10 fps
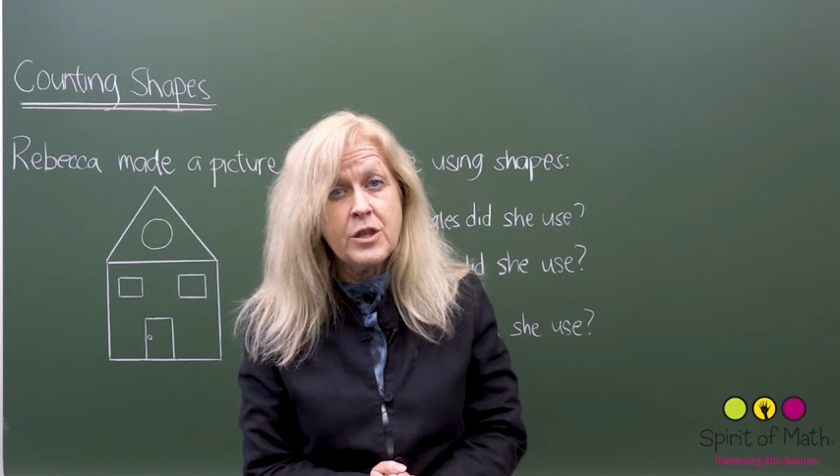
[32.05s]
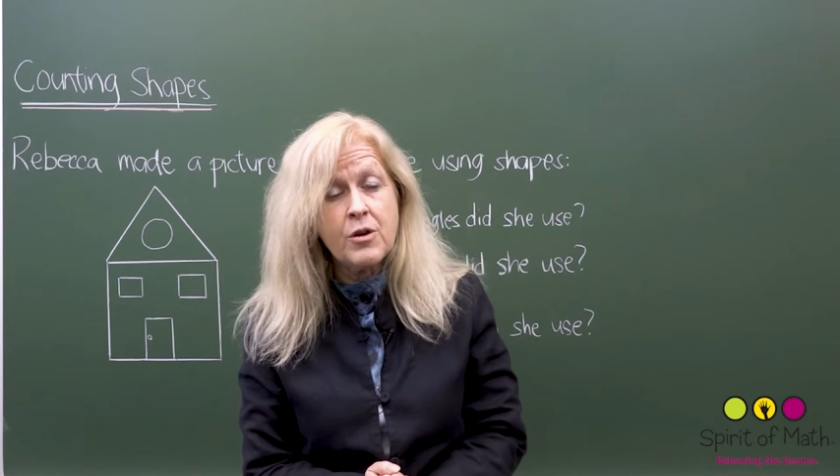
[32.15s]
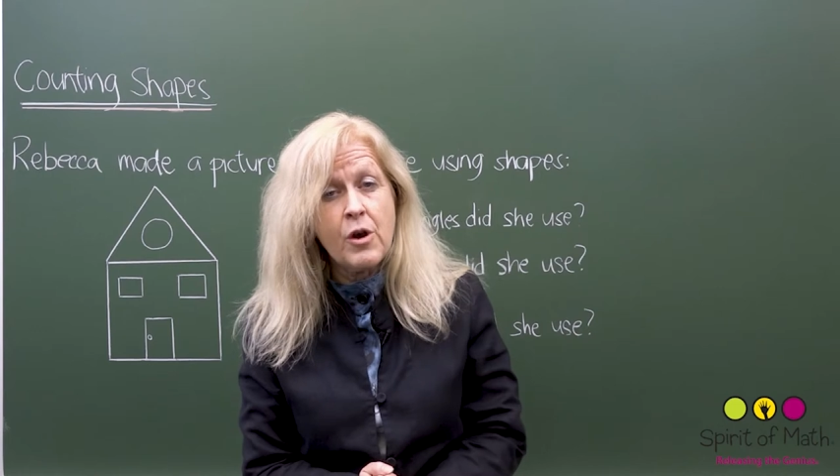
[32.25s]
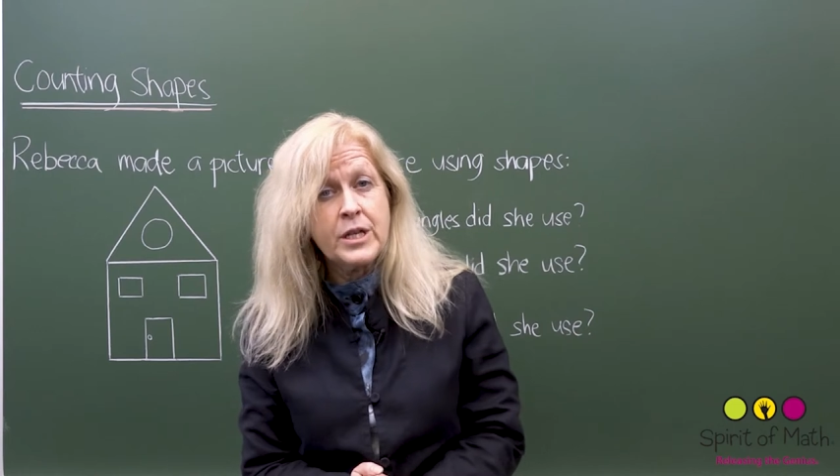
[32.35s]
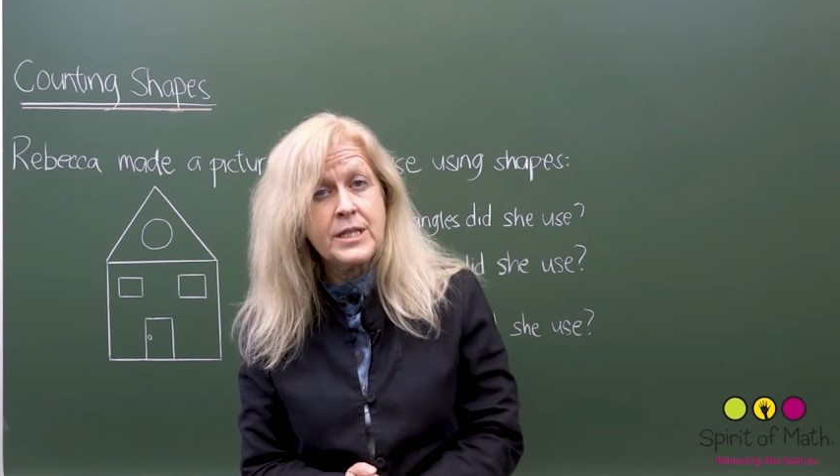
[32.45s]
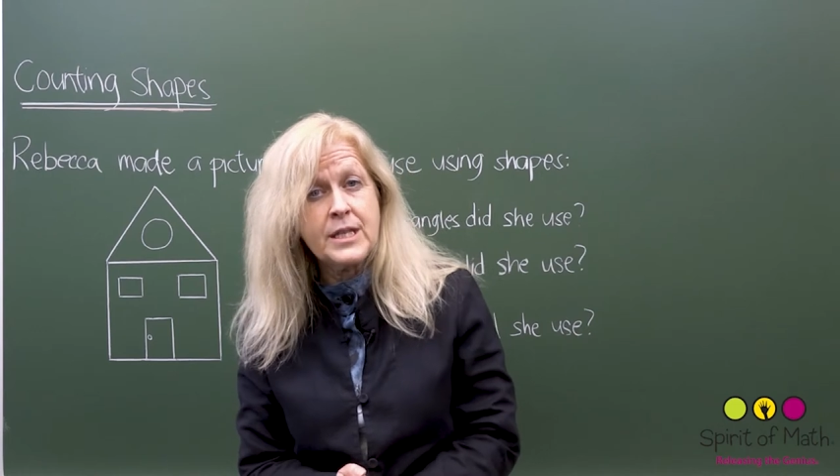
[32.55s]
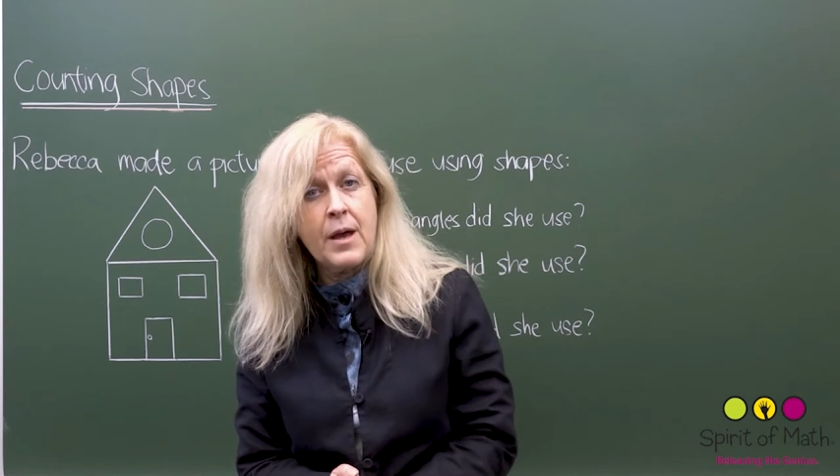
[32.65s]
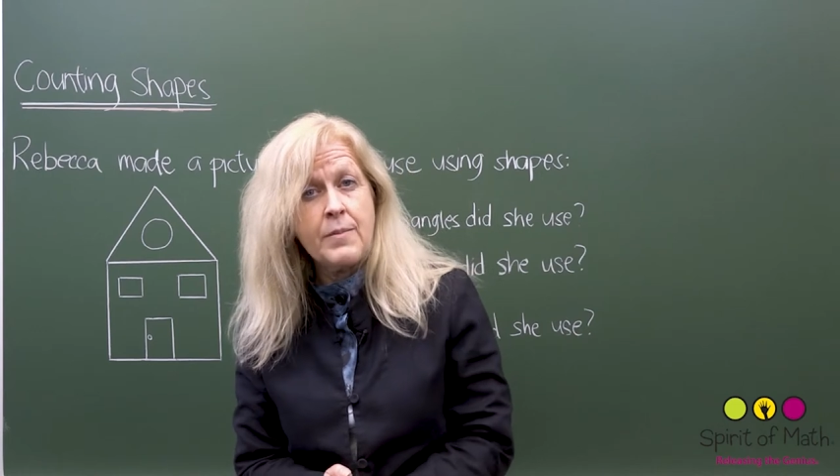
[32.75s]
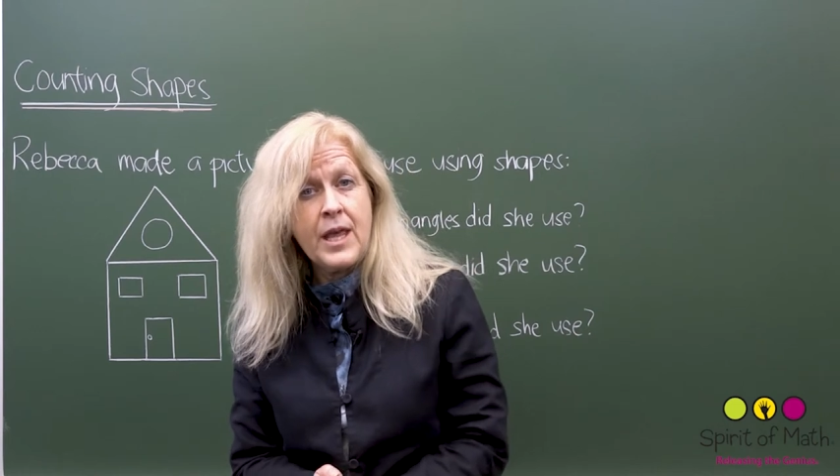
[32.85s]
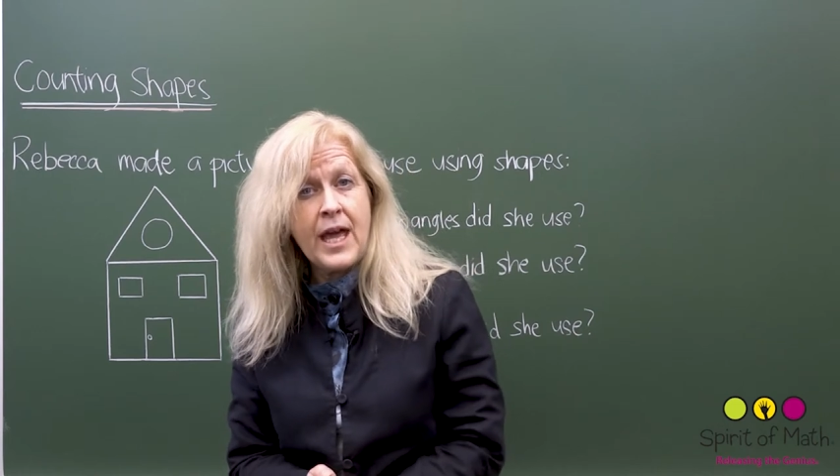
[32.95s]
There are
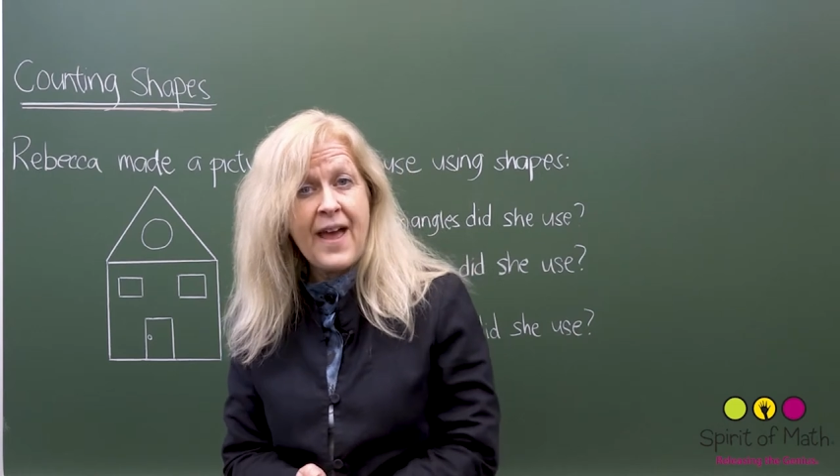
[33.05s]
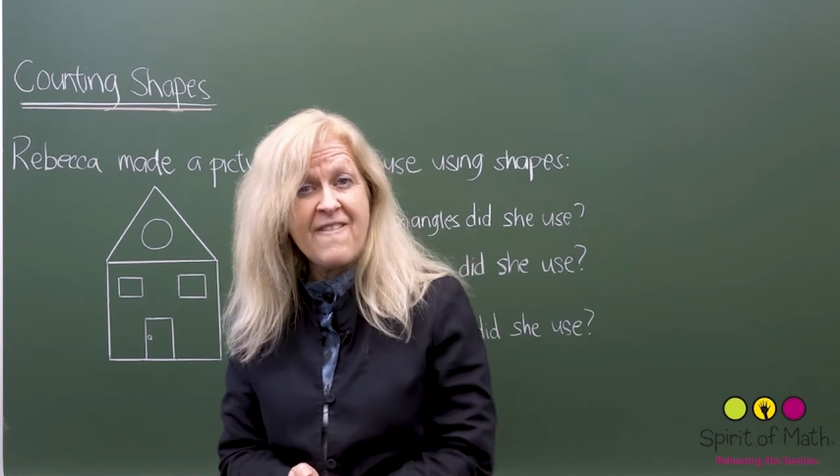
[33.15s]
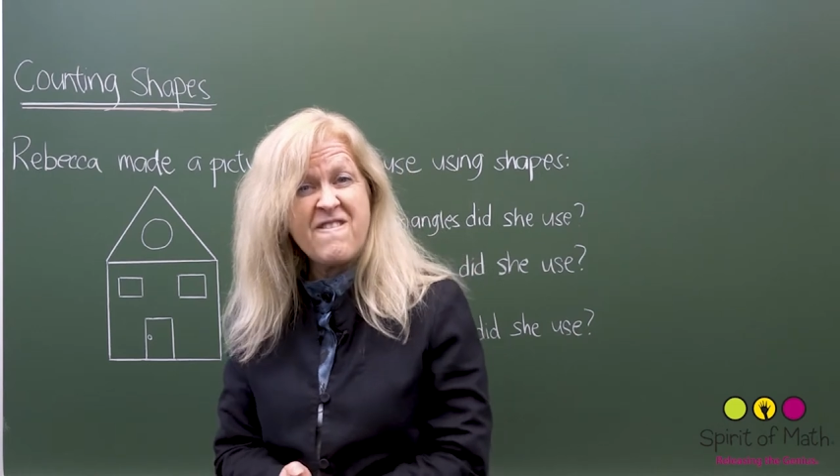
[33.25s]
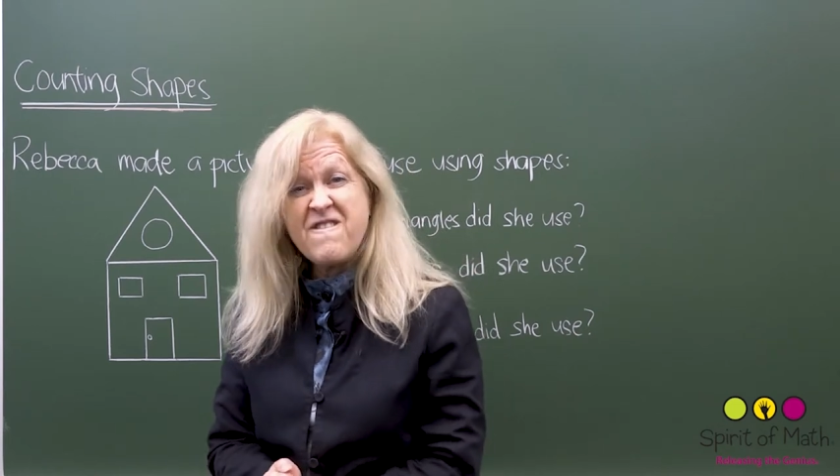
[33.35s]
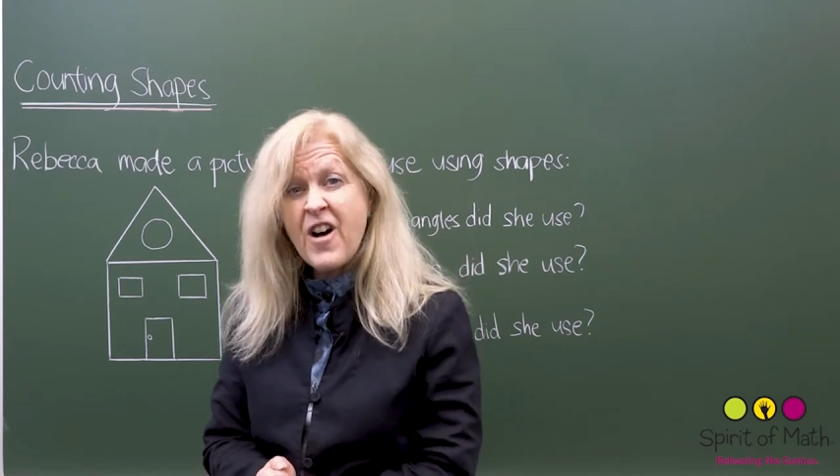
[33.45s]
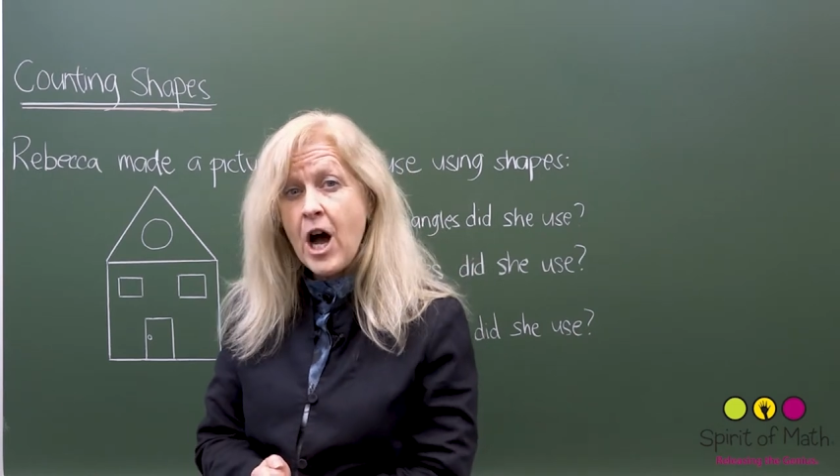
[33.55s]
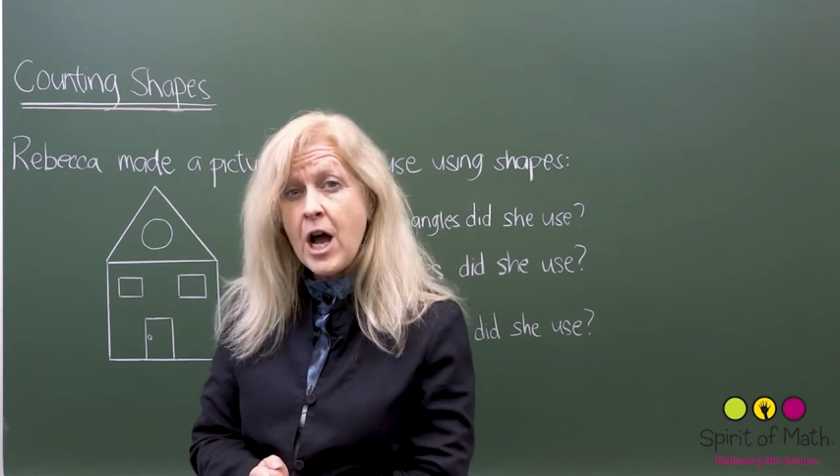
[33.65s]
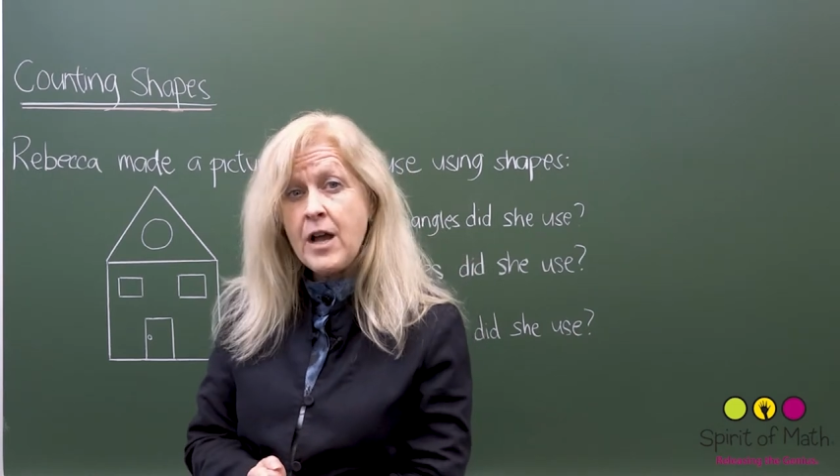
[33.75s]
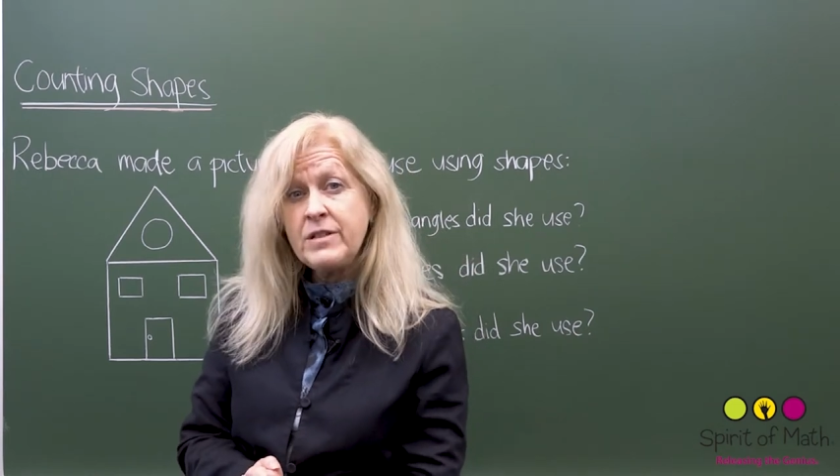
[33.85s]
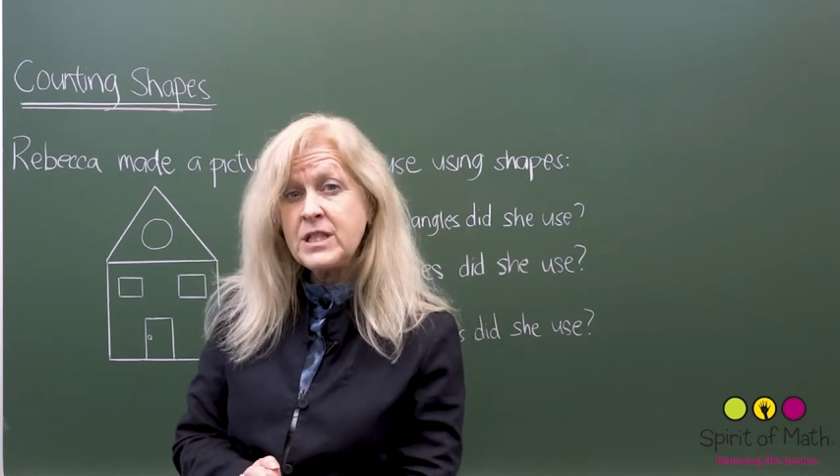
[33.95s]
some that have five,